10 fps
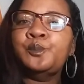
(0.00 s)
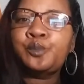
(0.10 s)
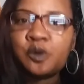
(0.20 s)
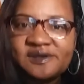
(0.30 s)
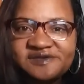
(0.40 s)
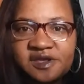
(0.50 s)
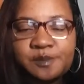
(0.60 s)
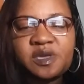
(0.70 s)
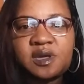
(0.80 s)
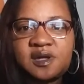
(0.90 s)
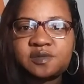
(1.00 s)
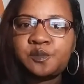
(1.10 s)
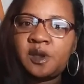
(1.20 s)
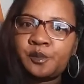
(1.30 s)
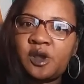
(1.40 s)
Bridget, because
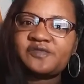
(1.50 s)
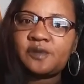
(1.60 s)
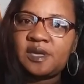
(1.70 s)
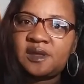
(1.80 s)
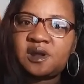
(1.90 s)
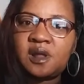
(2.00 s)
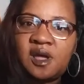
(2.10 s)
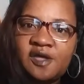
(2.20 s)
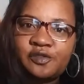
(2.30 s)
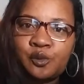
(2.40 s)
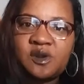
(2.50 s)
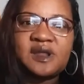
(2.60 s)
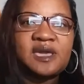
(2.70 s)
remember at the end of the other one,